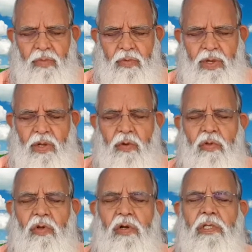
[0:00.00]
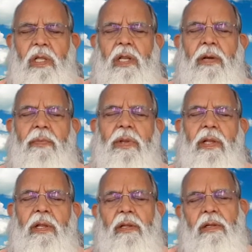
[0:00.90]
When no thoughts are
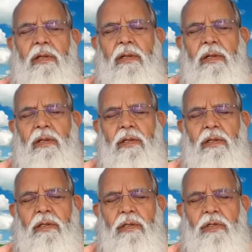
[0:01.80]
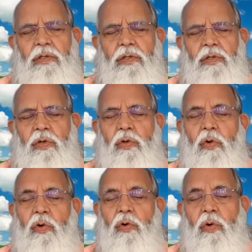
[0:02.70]
erupting, you
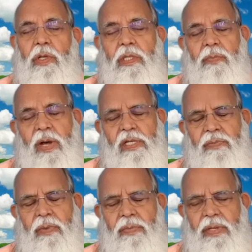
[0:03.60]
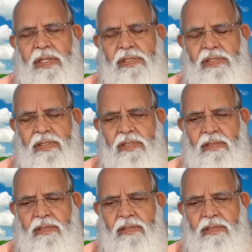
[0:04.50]
don't go in the past memories.